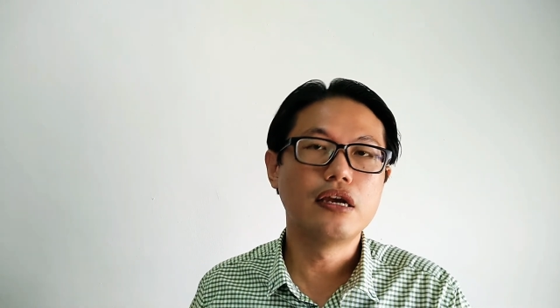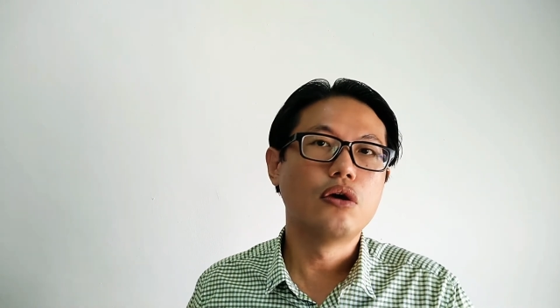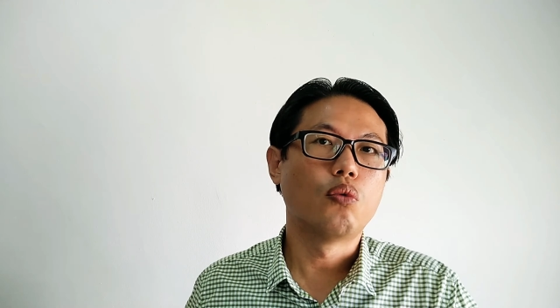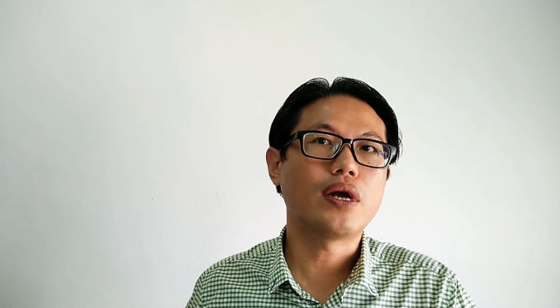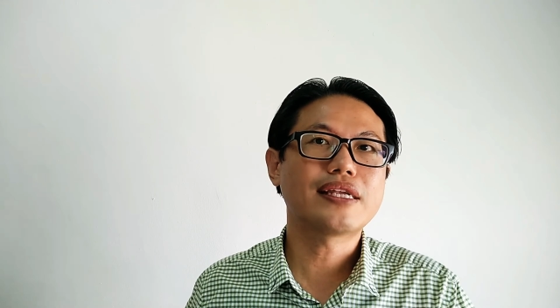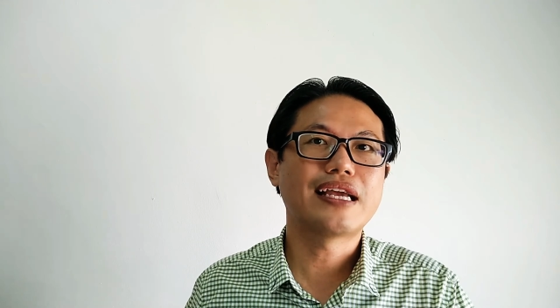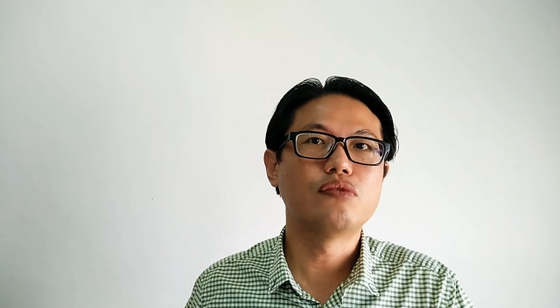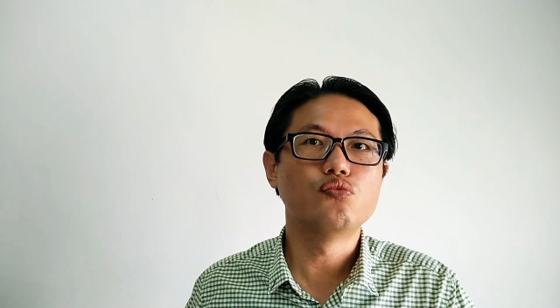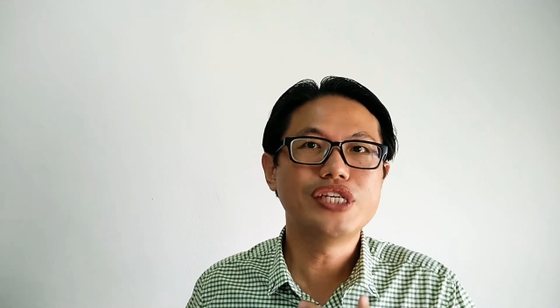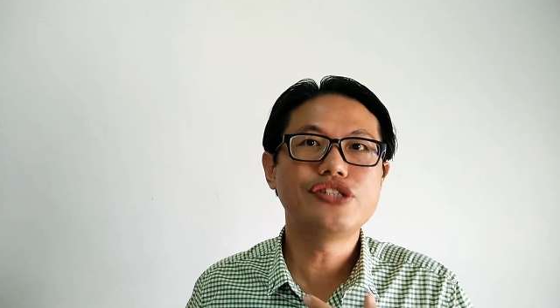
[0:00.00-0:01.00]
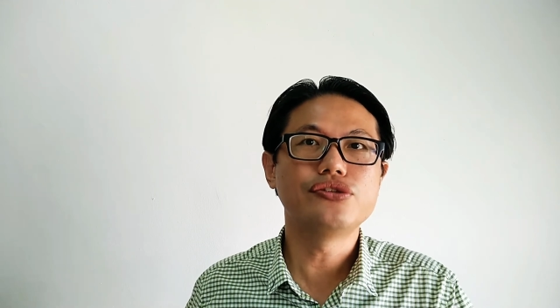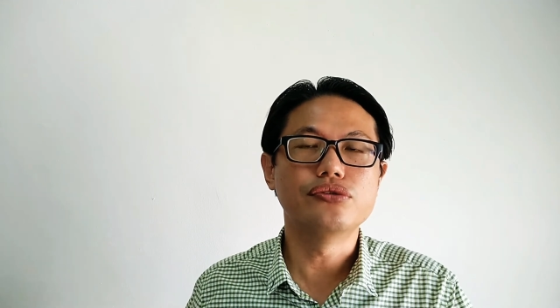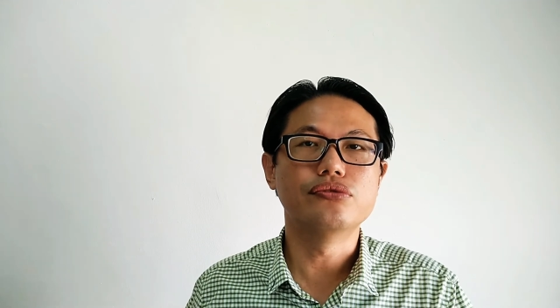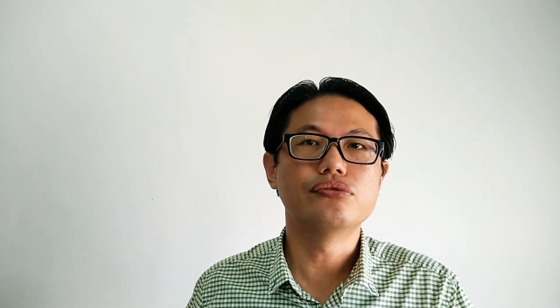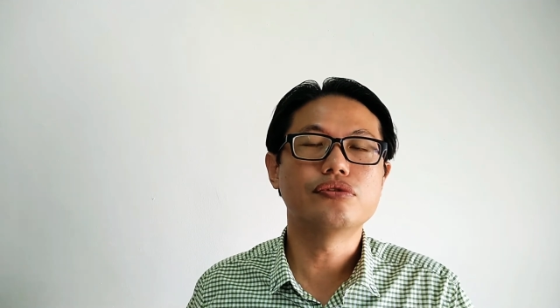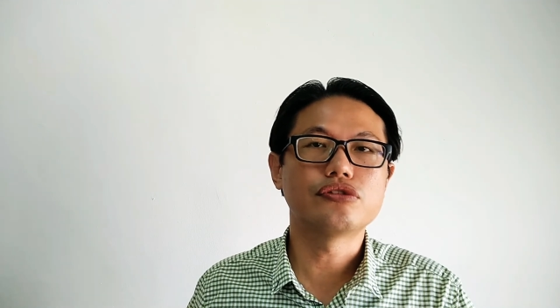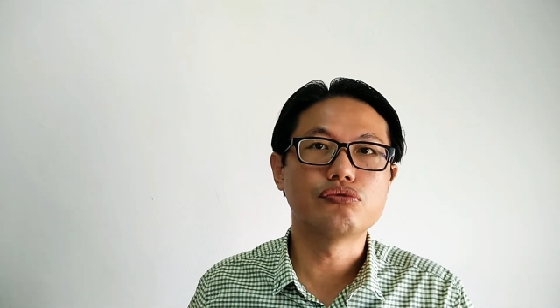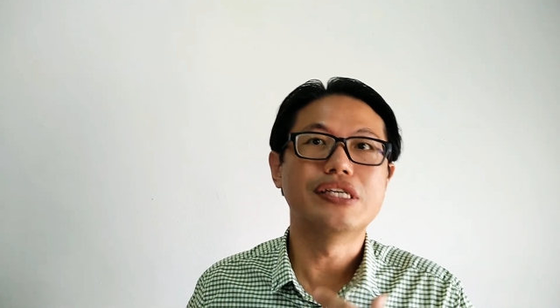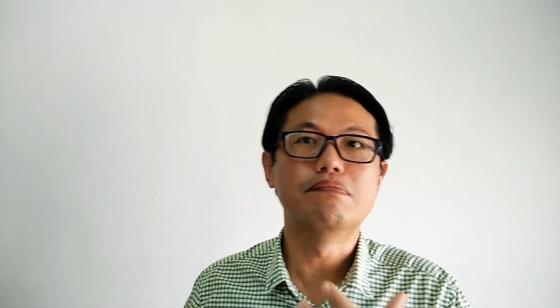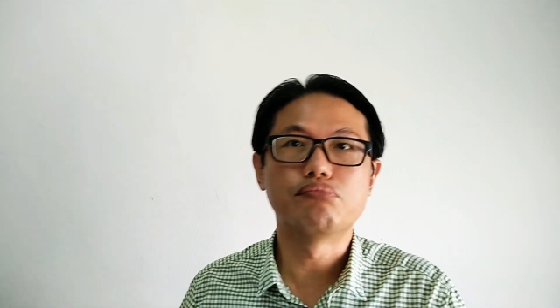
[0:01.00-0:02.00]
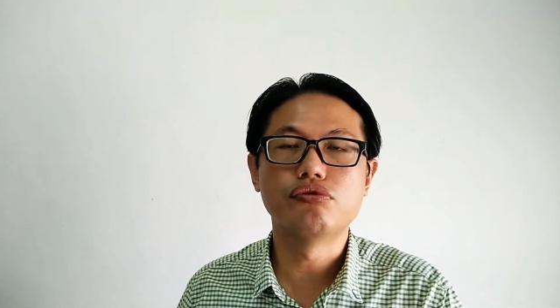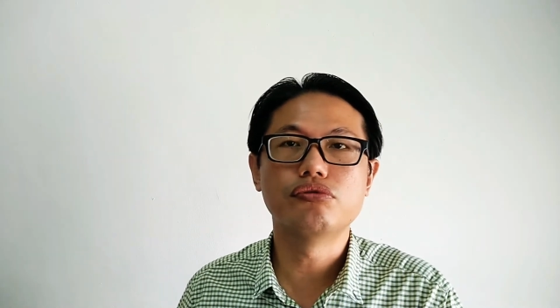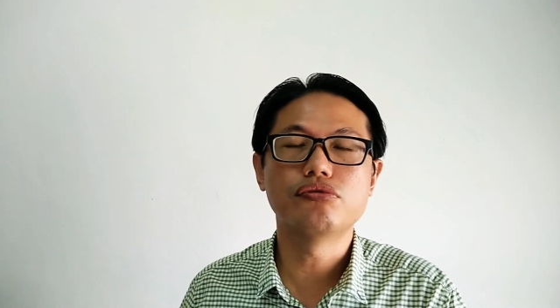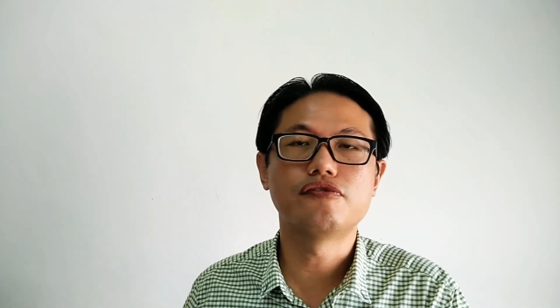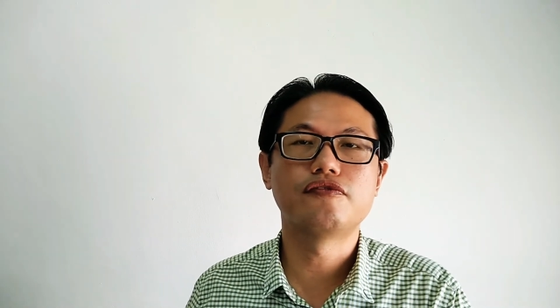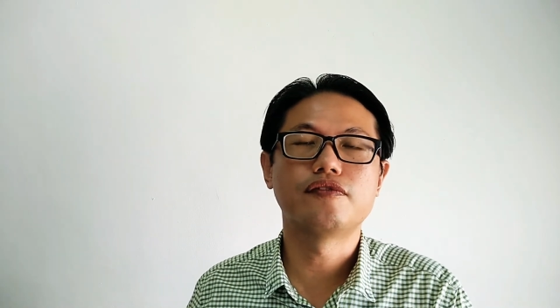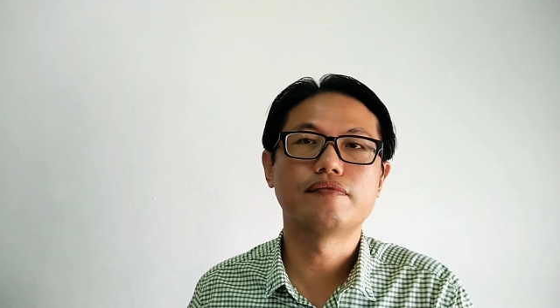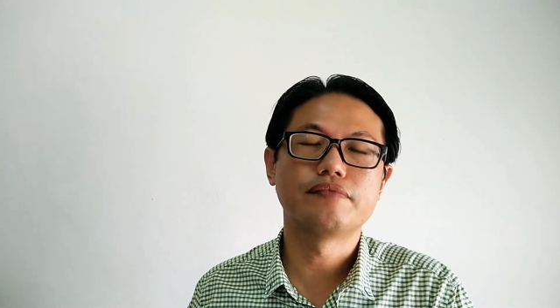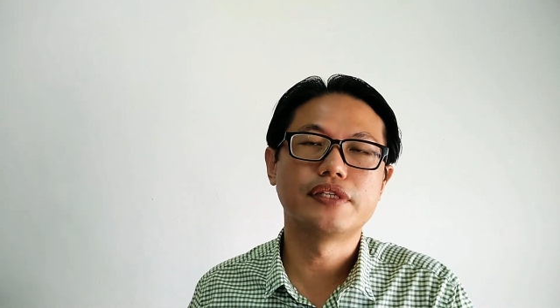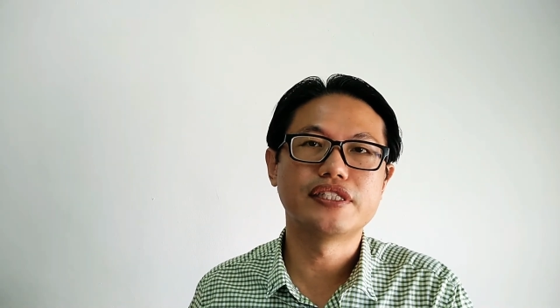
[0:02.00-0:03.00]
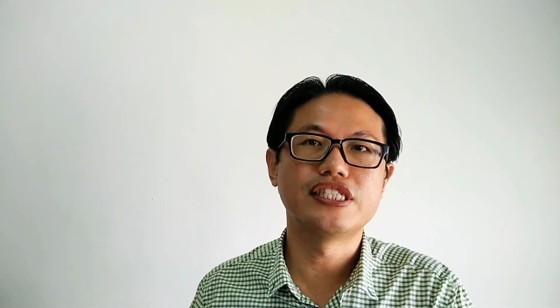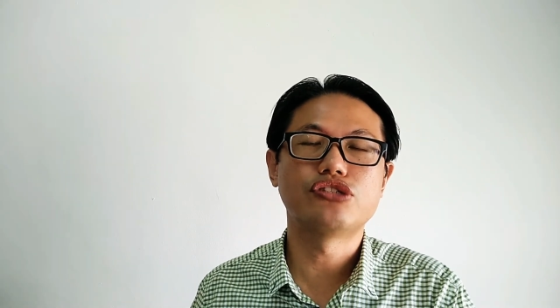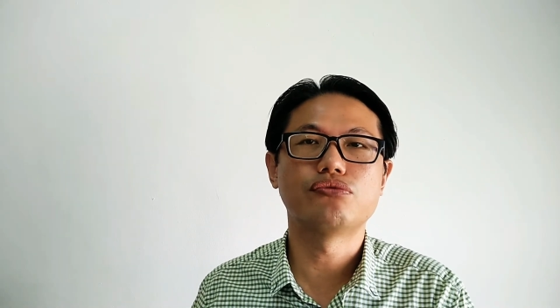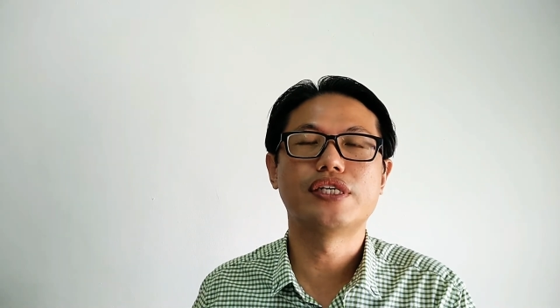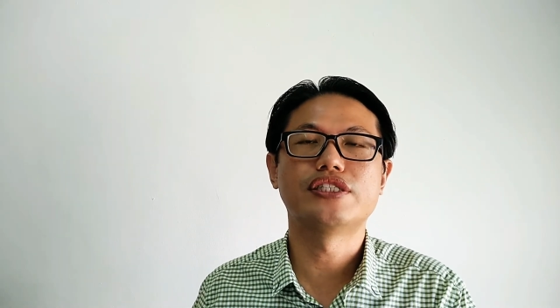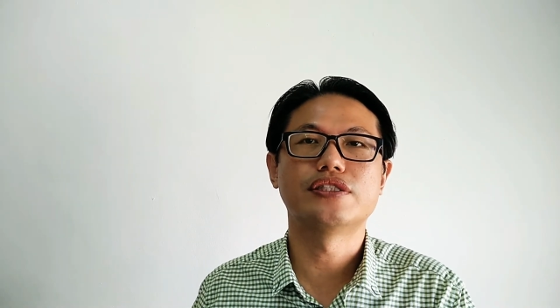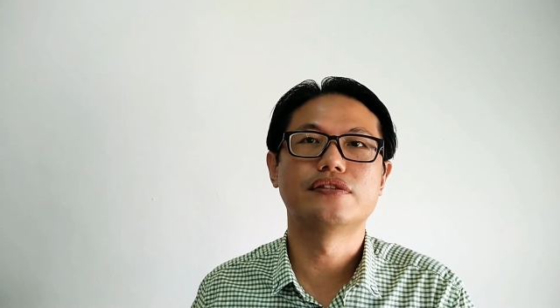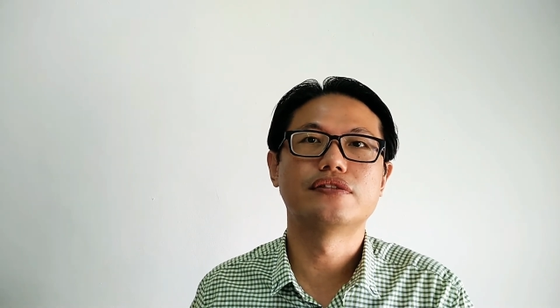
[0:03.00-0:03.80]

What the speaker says: what can we do to improve the situation?